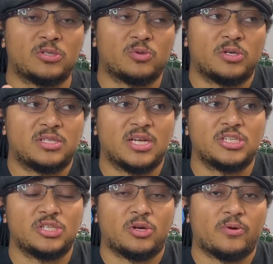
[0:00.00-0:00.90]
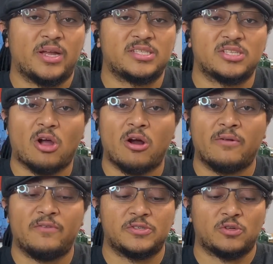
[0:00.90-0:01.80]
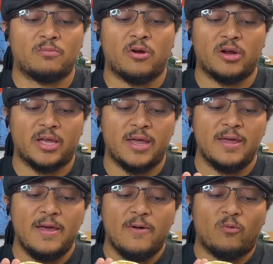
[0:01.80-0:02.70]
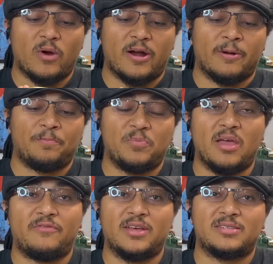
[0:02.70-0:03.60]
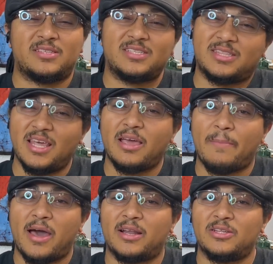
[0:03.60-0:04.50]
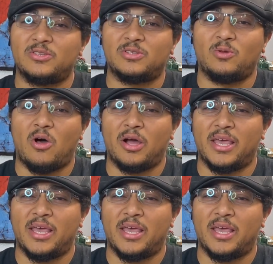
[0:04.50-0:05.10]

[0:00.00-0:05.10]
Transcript: So it essentially creates this artificial market where if you think about it a little too long,